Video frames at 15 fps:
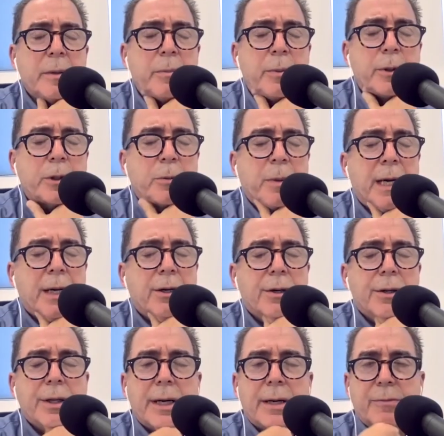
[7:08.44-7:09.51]
push back
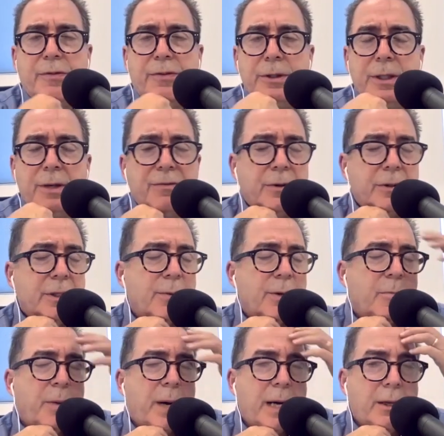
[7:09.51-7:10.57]
on that. First, I
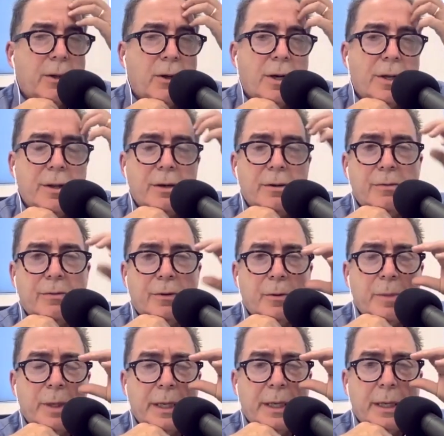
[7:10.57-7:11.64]
want to pile on though for a
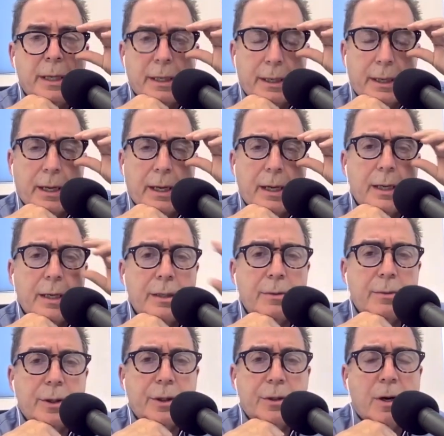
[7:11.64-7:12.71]
minute.
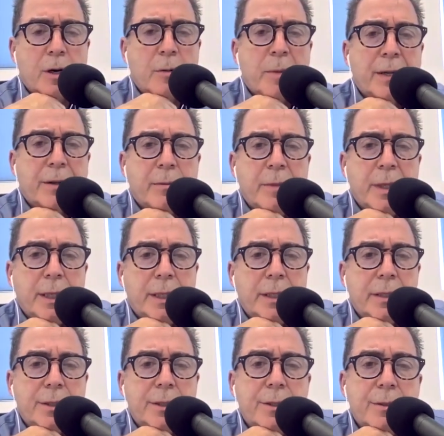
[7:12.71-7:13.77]
When you talk about the
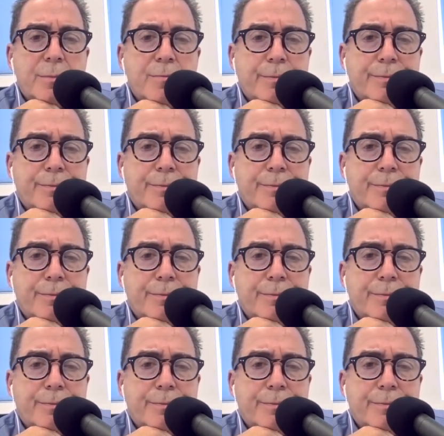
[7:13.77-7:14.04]
media's